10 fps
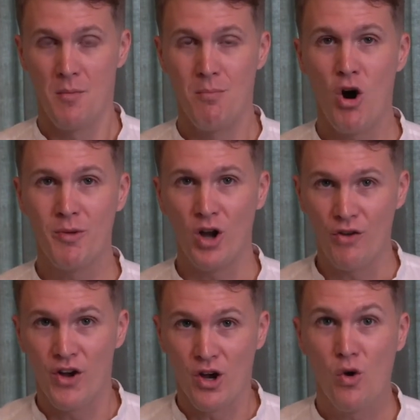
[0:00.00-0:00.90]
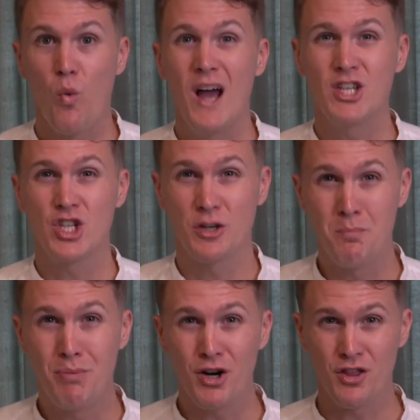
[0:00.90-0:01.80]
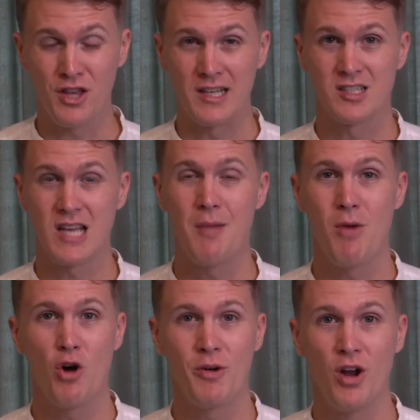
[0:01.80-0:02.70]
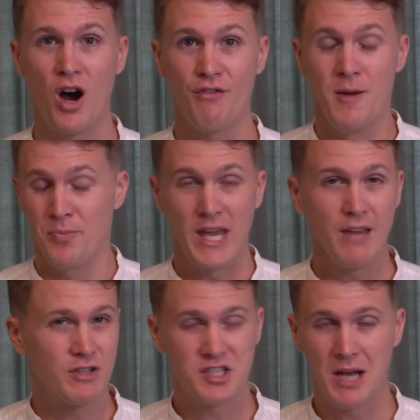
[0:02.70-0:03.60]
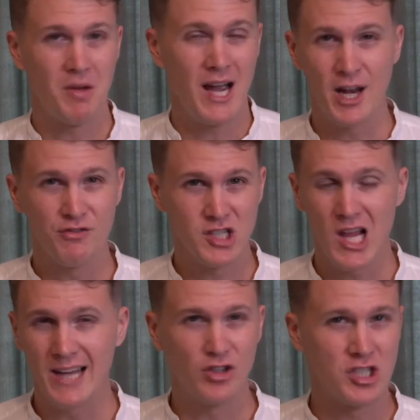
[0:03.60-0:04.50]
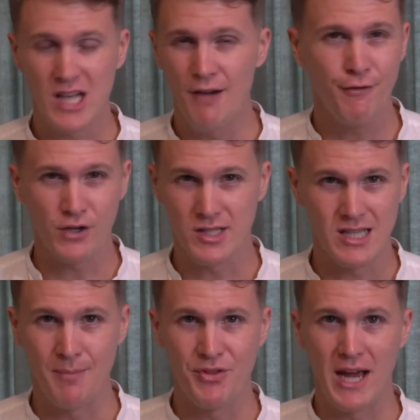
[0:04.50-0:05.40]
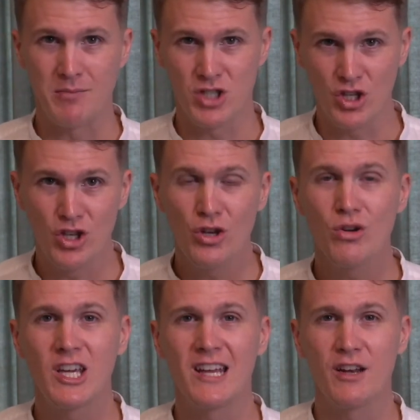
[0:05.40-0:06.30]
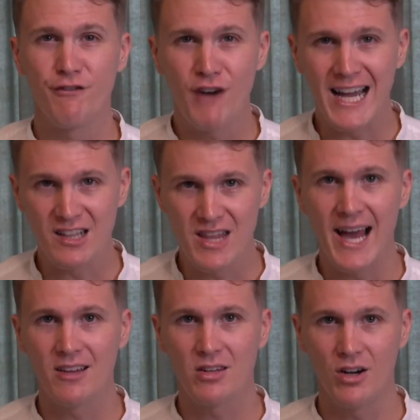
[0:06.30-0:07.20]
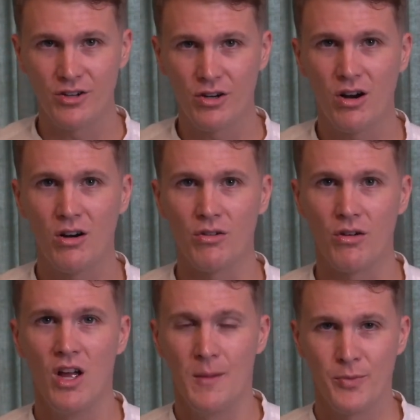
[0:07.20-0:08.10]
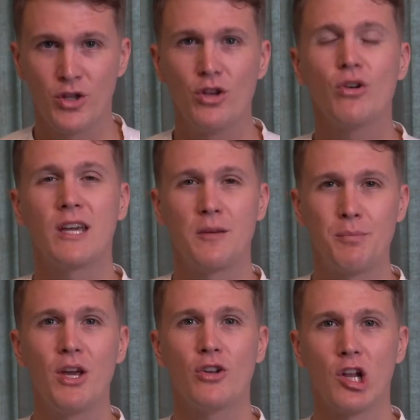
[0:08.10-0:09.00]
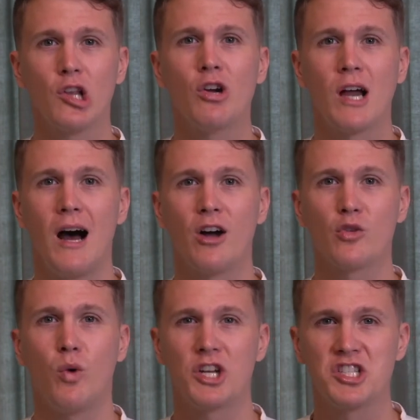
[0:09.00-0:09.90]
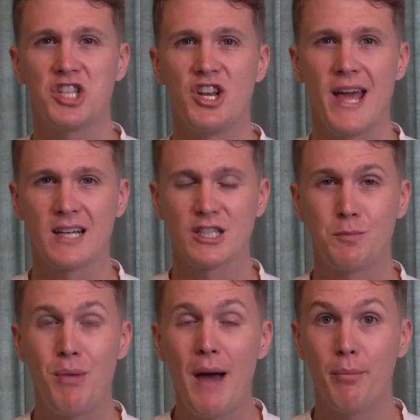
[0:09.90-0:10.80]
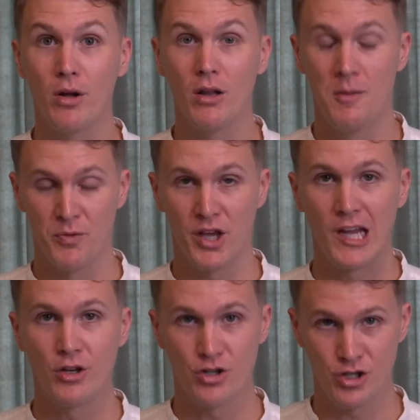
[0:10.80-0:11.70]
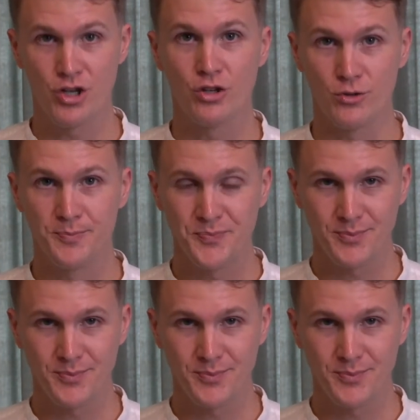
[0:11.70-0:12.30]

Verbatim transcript: moment of question birthing, some moment of even some kind of slight discomfort sometimes, you can invite that on your own. You can be on a lookout what is the next pebble in your shoe.